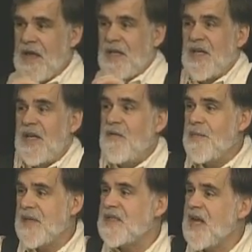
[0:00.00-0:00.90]
to give
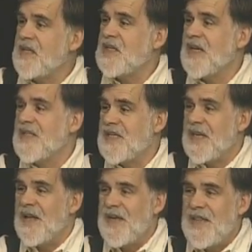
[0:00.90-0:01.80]
him extension and
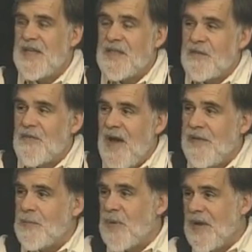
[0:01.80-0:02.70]
sit like this to
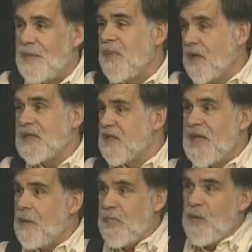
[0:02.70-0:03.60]
fly the plane, because it's
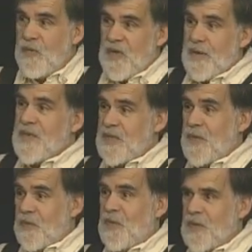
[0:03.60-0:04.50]
not built for him. It's
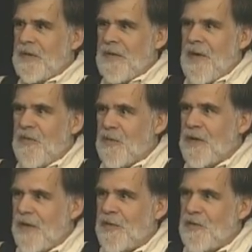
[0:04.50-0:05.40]
built for
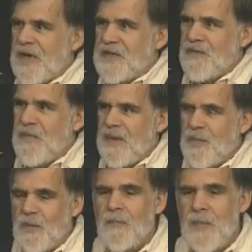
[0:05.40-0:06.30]
another race of
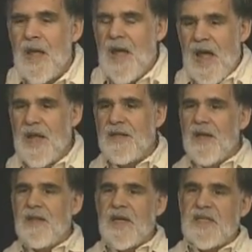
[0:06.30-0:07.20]
people.
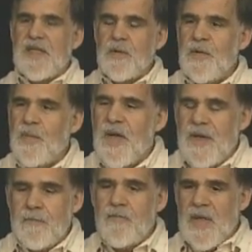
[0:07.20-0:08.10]
And they steal the
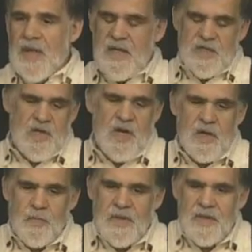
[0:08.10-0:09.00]
plane. He's shot
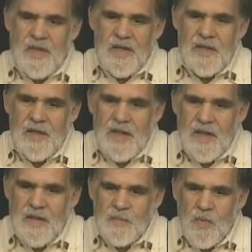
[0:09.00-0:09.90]
up in
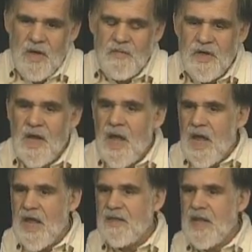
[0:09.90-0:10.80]
as part of it,
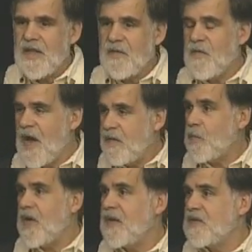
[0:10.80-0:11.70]
and then they fly the
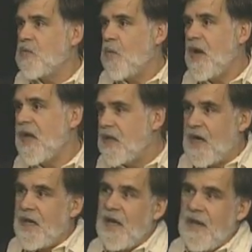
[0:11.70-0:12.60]
planes away,
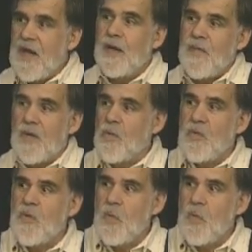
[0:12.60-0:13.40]
attacking the enemy on the